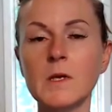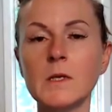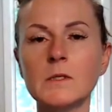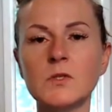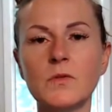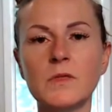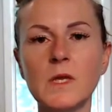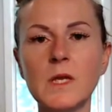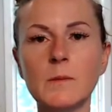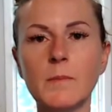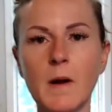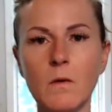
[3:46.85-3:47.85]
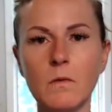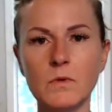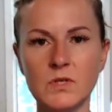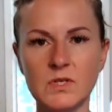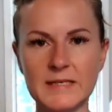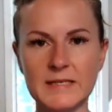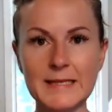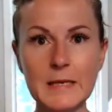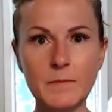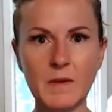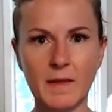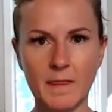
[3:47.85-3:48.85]
So think about
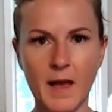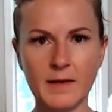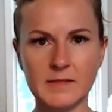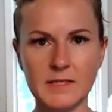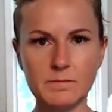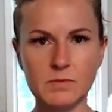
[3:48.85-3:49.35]
sleeping in that deep,